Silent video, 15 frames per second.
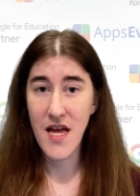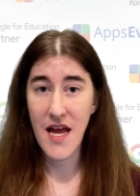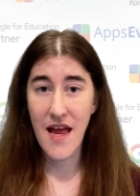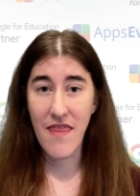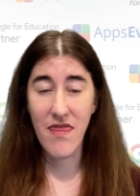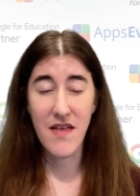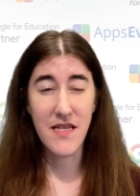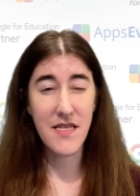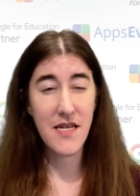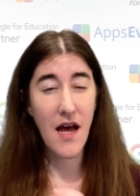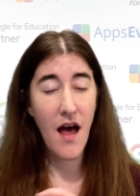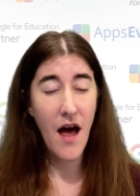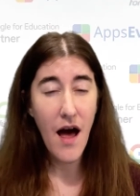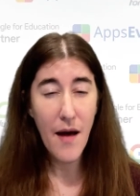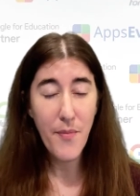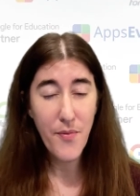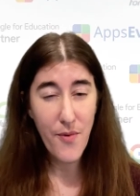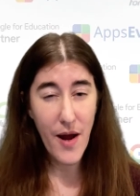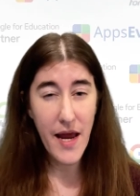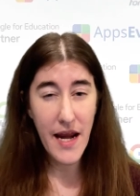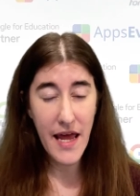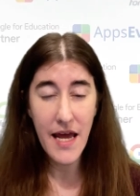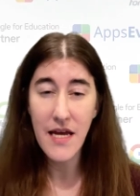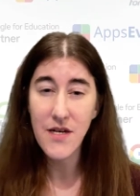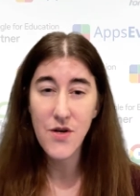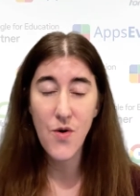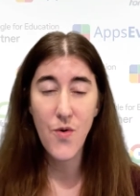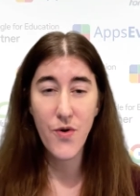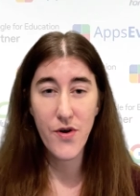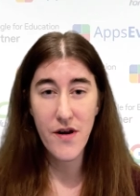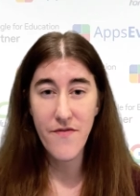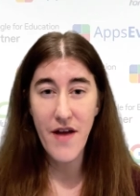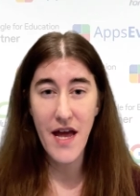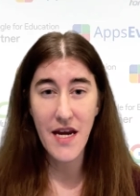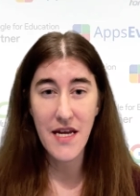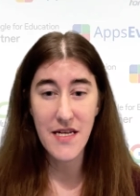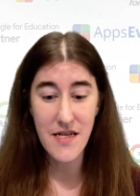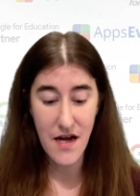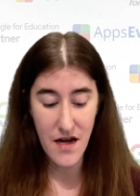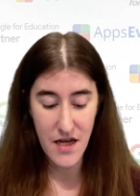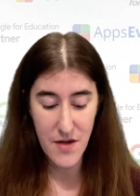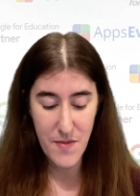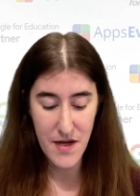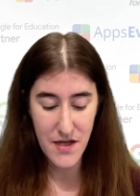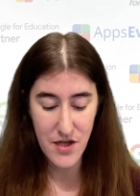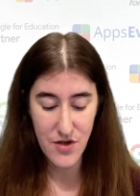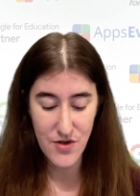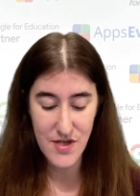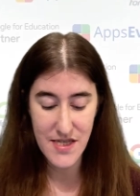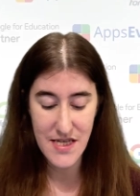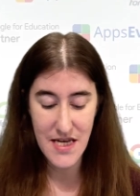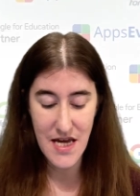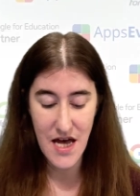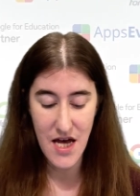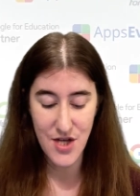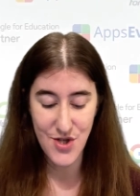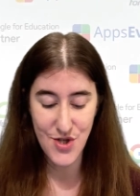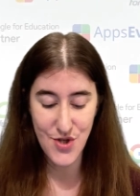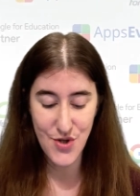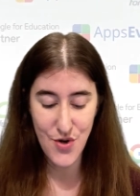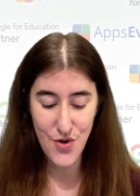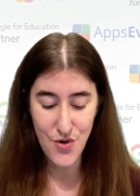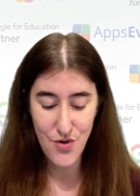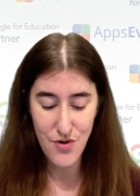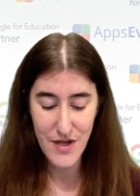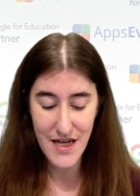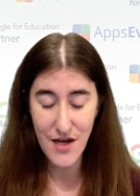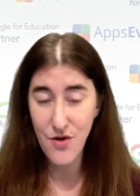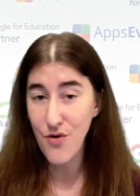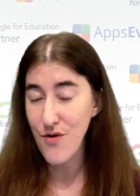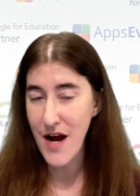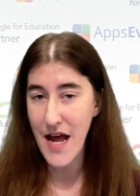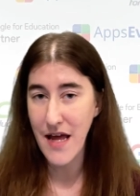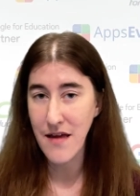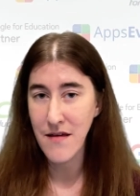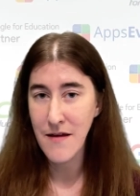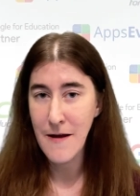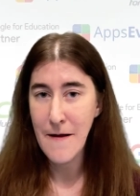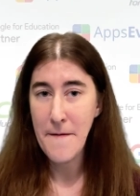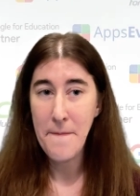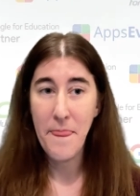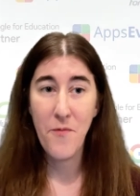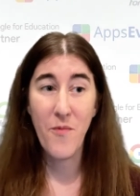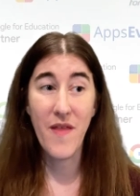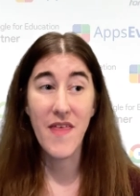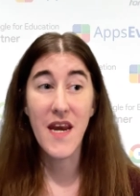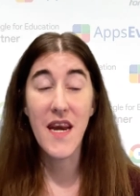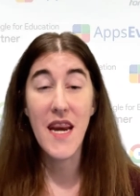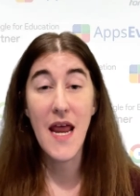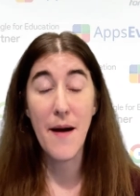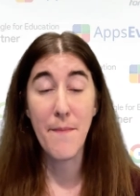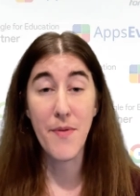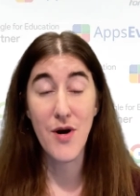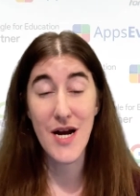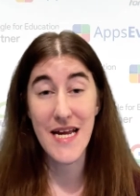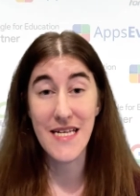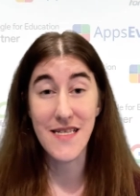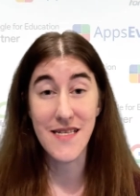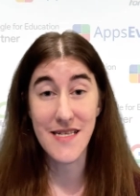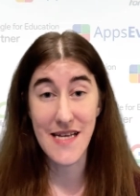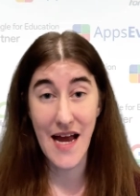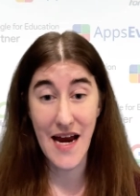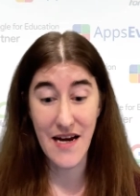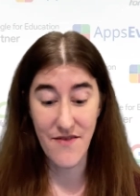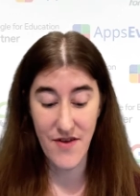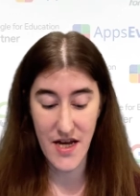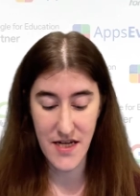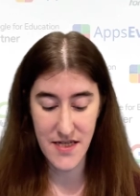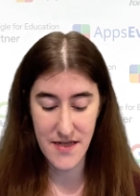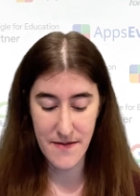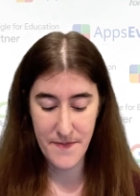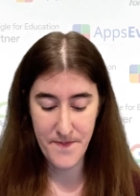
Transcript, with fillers: in the top right hand corner of any document, you'll see a circle in gray with a number inside of it.